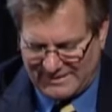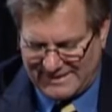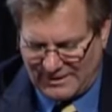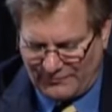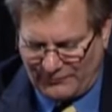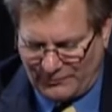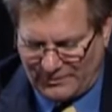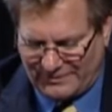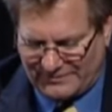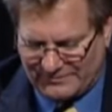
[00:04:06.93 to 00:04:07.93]
21
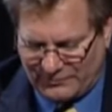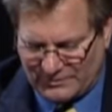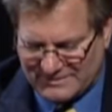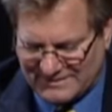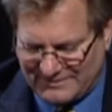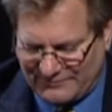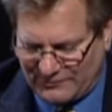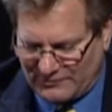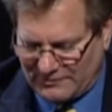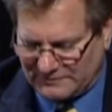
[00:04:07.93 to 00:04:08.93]
Cal 4th,
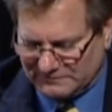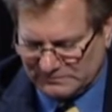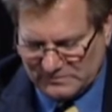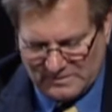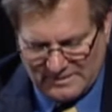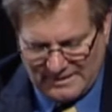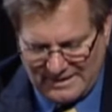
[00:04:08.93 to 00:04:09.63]
464,